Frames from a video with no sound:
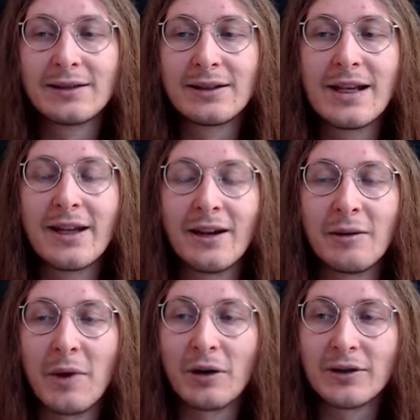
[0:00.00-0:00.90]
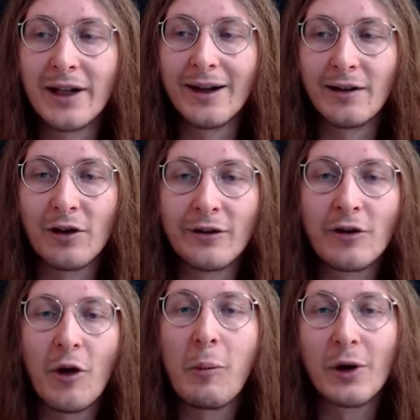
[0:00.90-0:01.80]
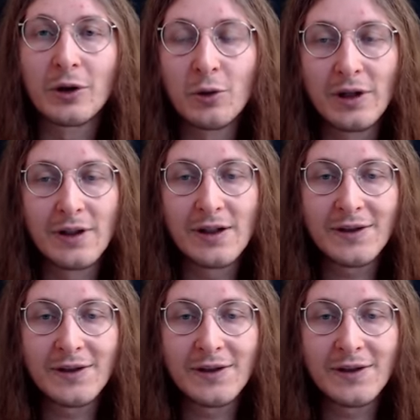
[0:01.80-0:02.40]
thinking about the opportunities